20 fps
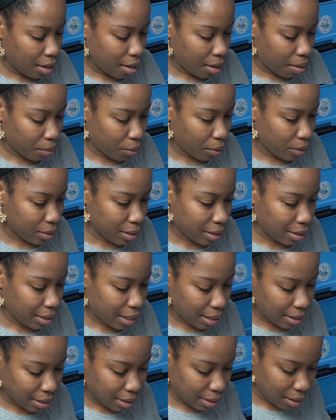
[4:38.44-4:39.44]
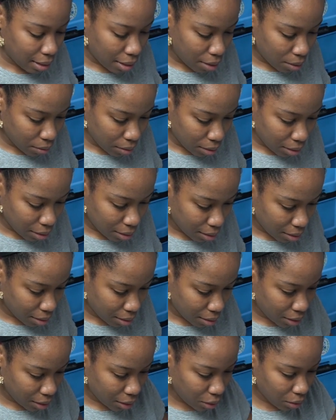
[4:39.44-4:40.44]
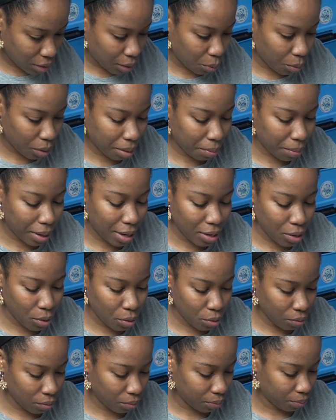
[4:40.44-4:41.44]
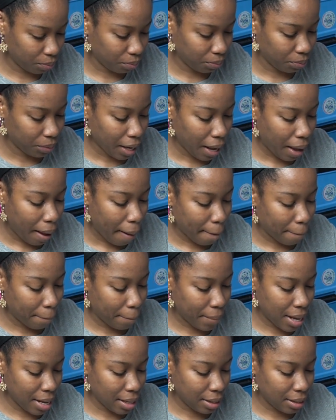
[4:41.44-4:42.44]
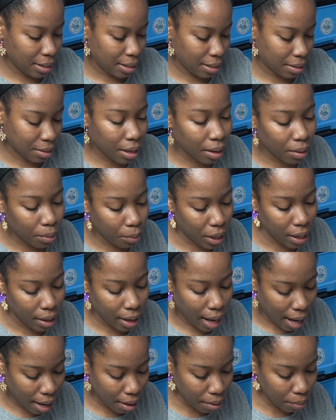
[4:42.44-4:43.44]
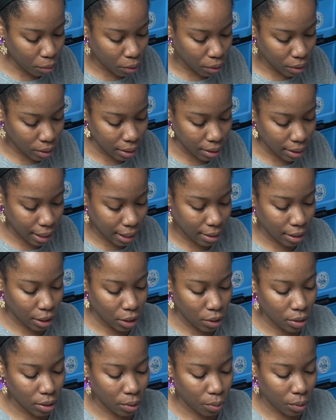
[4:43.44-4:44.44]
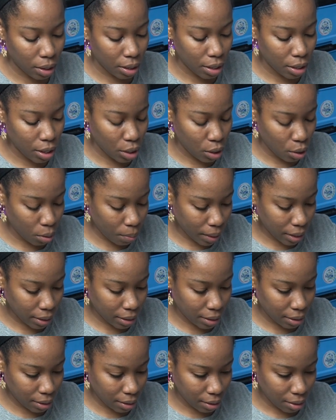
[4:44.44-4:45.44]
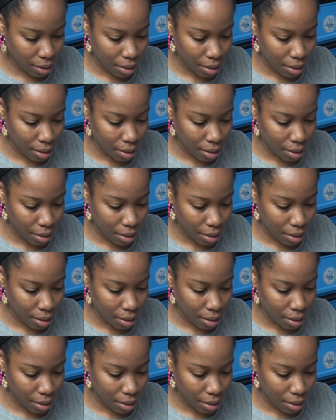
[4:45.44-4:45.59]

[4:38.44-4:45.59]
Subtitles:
I'm going to test it out using one of my new bits. But I am going to test it using one of the new bits